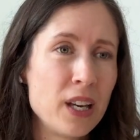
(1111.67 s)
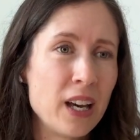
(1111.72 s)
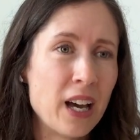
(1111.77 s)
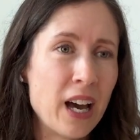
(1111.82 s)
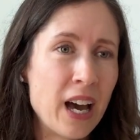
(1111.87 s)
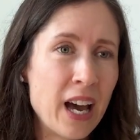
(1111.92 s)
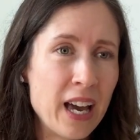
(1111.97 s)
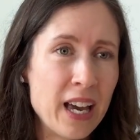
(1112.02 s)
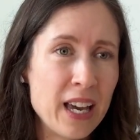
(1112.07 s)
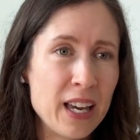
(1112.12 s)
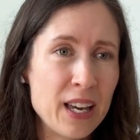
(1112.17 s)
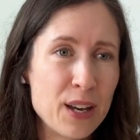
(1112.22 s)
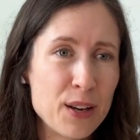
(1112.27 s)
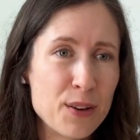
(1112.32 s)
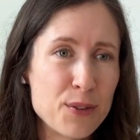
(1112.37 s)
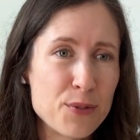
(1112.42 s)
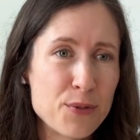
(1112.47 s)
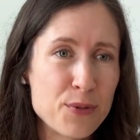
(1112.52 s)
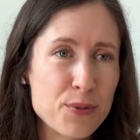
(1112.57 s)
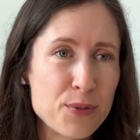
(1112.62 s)
I
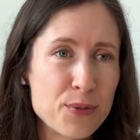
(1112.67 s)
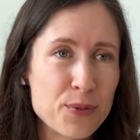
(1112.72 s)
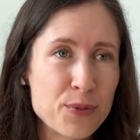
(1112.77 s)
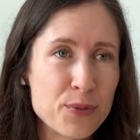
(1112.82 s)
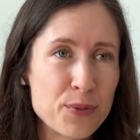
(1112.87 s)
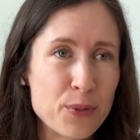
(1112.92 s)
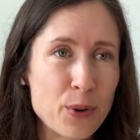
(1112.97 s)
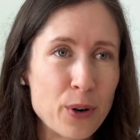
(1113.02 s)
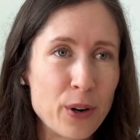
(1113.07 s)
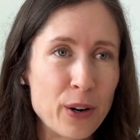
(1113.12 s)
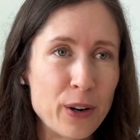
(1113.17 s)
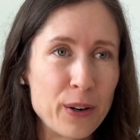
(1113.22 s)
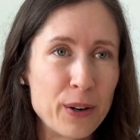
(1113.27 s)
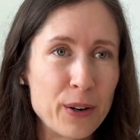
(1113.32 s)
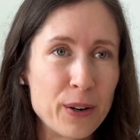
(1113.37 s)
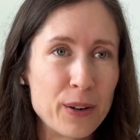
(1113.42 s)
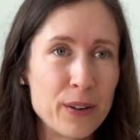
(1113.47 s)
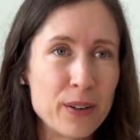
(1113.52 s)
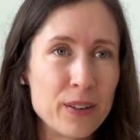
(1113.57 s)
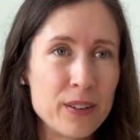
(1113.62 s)
have,
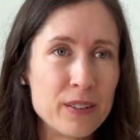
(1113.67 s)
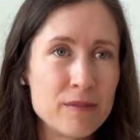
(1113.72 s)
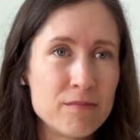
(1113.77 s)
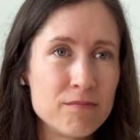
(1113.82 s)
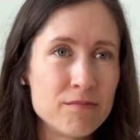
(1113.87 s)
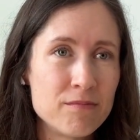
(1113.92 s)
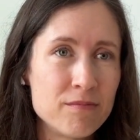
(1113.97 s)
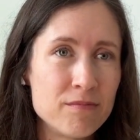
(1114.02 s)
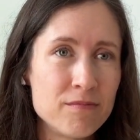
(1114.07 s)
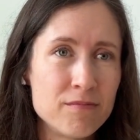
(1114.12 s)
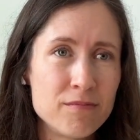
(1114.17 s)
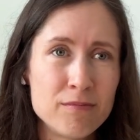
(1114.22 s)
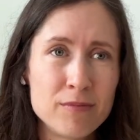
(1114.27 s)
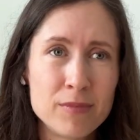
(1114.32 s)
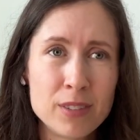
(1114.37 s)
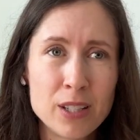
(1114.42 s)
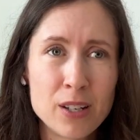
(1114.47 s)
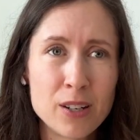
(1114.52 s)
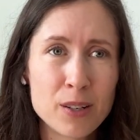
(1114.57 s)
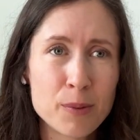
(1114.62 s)
for
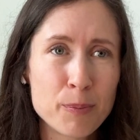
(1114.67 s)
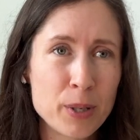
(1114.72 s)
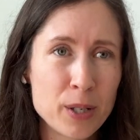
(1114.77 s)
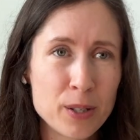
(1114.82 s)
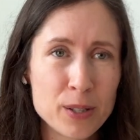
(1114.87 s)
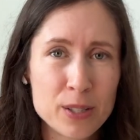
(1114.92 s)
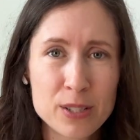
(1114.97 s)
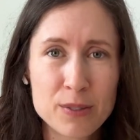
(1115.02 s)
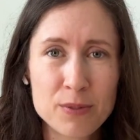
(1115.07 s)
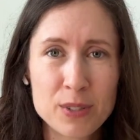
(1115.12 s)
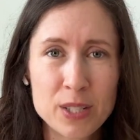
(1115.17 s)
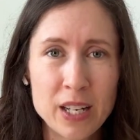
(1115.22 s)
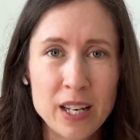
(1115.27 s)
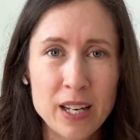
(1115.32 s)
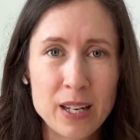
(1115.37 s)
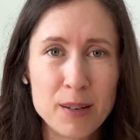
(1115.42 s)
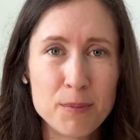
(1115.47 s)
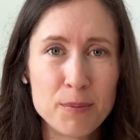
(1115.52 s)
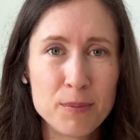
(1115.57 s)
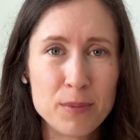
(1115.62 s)
long periods of
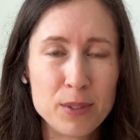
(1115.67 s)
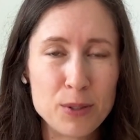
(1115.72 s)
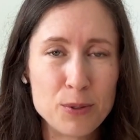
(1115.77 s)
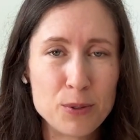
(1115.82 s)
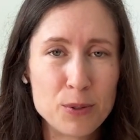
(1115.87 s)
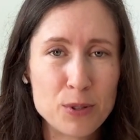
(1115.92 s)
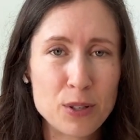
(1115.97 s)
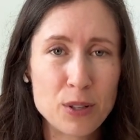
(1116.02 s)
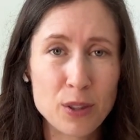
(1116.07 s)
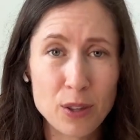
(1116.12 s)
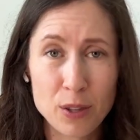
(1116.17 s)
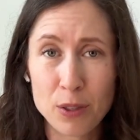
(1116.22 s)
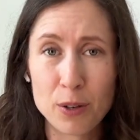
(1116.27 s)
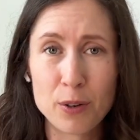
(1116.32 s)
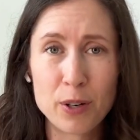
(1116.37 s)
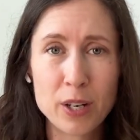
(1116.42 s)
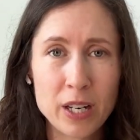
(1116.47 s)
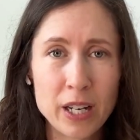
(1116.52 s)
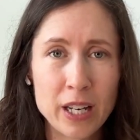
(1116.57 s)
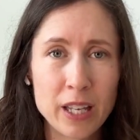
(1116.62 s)
time, used the
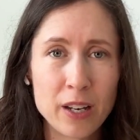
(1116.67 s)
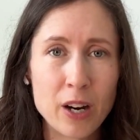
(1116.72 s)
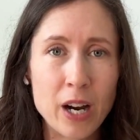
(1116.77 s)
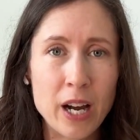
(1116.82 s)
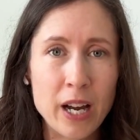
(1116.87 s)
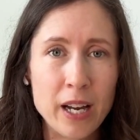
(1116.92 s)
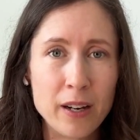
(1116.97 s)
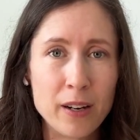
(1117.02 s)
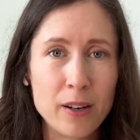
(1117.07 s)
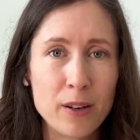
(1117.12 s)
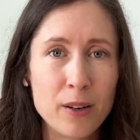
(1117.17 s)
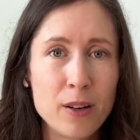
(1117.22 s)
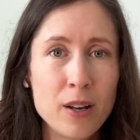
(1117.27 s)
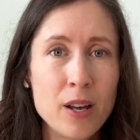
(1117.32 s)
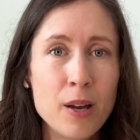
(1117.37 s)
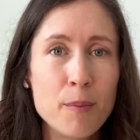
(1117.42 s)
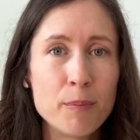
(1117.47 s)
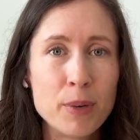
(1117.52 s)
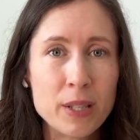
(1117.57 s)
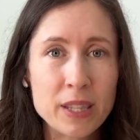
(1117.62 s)
$30 iron,
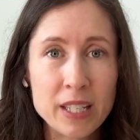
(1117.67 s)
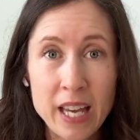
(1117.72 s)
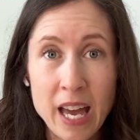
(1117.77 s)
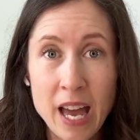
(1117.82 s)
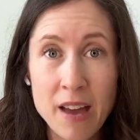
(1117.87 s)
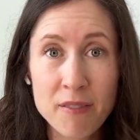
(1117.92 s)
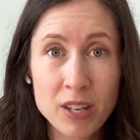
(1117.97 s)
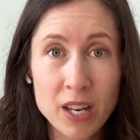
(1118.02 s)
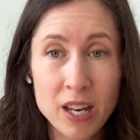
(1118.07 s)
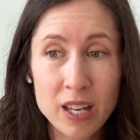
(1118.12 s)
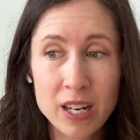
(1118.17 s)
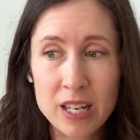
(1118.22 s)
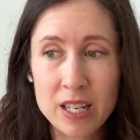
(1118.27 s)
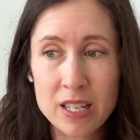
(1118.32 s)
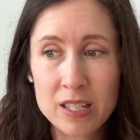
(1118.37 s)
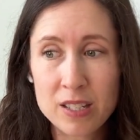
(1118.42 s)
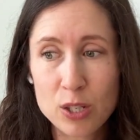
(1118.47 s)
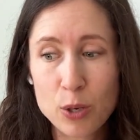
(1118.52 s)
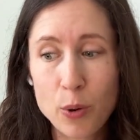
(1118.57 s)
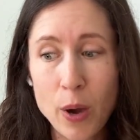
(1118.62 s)
but the caveat
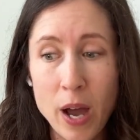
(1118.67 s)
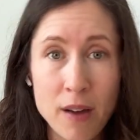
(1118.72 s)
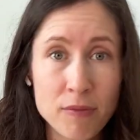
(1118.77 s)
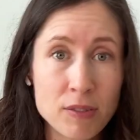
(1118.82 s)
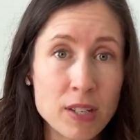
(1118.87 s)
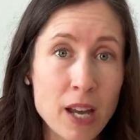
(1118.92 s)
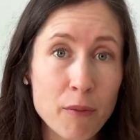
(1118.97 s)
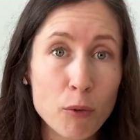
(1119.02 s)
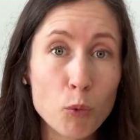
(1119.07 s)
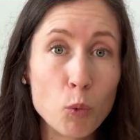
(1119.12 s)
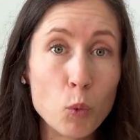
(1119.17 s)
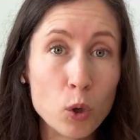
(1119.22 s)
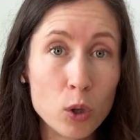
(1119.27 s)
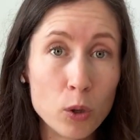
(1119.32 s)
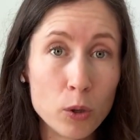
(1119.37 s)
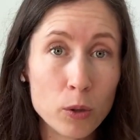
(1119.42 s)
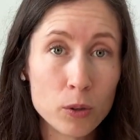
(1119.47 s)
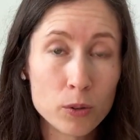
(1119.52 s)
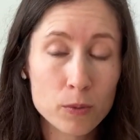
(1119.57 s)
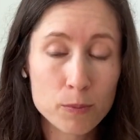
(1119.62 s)
is you have to have a
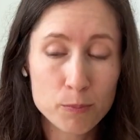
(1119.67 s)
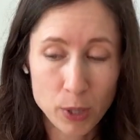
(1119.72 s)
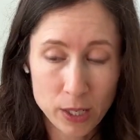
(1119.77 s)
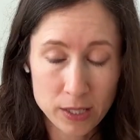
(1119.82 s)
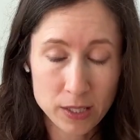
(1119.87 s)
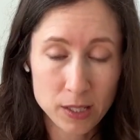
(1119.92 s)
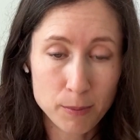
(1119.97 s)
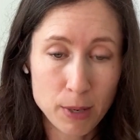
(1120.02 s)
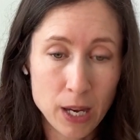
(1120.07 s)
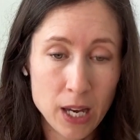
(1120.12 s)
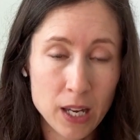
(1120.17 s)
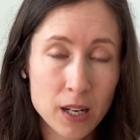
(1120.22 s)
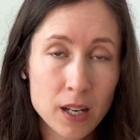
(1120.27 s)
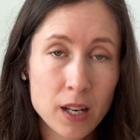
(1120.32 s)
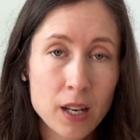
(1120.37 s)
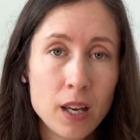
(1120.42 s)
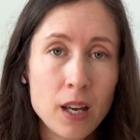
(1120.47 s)
wool pressing mat.